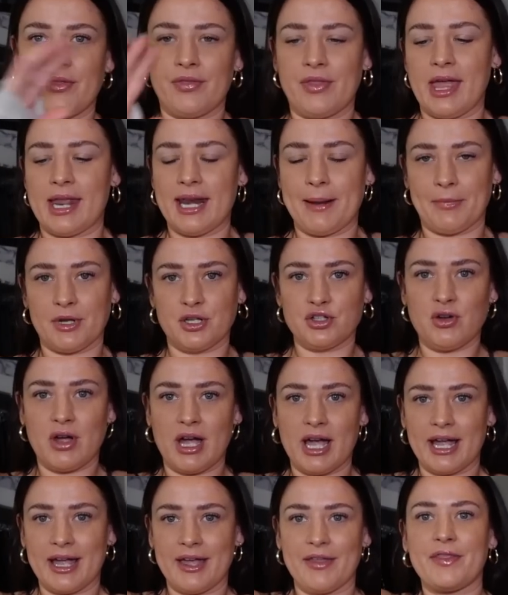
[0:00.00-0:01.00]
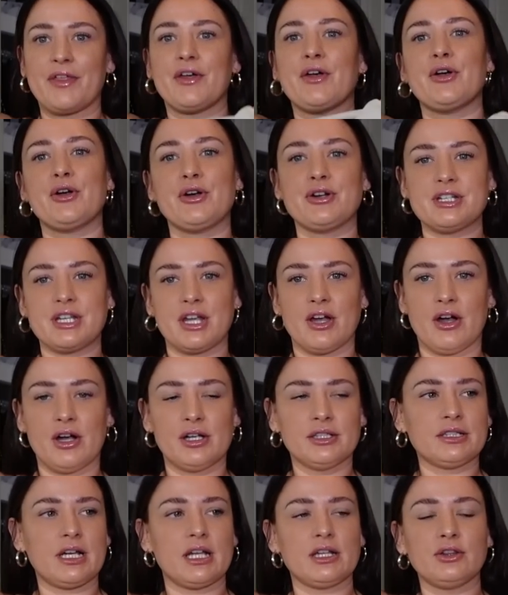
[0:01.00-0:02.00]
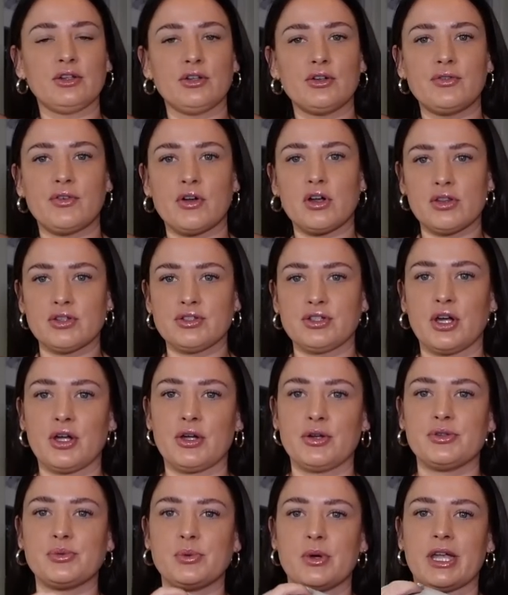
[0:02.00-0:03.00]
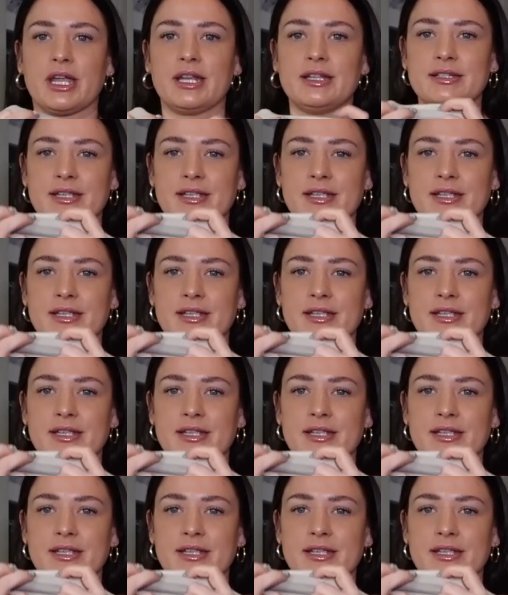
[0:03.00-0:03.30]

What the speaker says: Then I'm gonna try the hoodie on. I love all the tones working